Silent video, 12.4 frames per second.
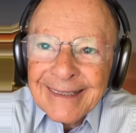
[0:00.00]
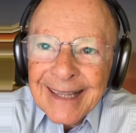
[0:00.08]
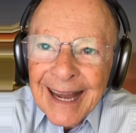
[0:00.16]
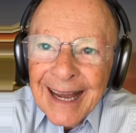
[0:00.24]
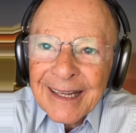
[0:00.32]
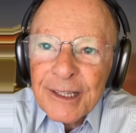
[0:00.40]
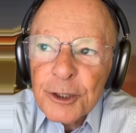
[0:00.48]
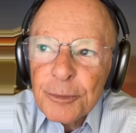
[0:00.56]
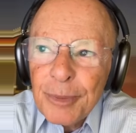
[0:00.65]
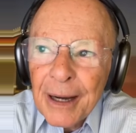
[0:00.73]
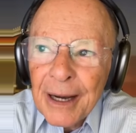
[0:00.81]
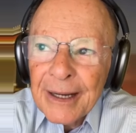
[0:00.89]
If
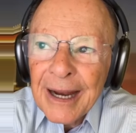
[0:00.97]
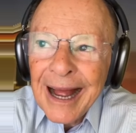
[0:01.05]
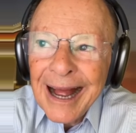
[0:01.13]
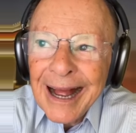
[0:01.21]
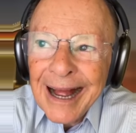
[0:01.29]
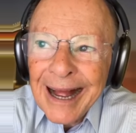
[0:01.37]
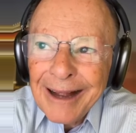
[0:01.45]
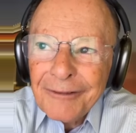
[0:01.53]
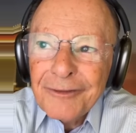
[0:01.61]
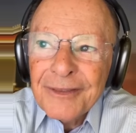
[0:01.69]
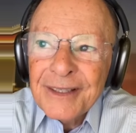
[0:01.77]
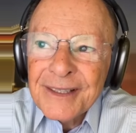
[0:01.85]
you will
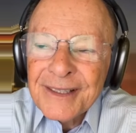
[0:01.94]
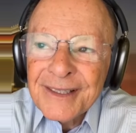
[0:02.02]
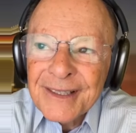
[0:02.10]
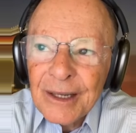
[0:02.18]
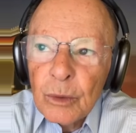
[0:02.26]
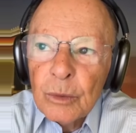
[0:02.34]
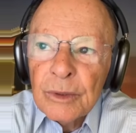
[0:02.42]
indeed look